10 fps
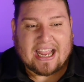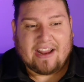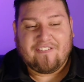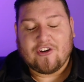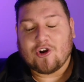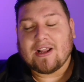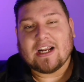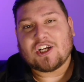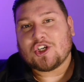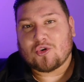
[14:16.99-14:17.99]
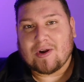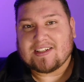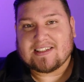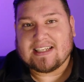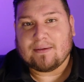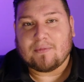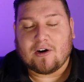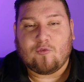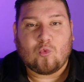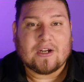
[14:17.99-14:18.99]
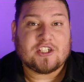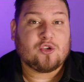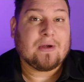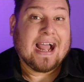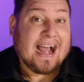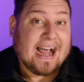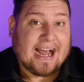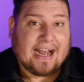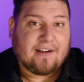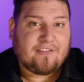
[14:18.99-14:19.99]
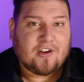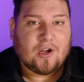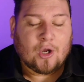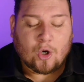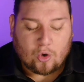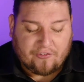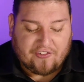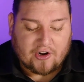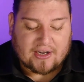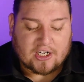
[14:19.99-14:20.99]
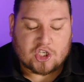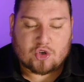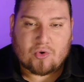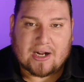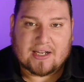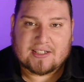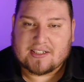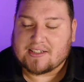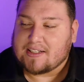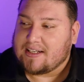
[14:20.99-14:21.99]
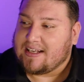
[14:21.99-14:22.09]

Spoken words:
if you're going to trust him of what you have, or if you're going to trust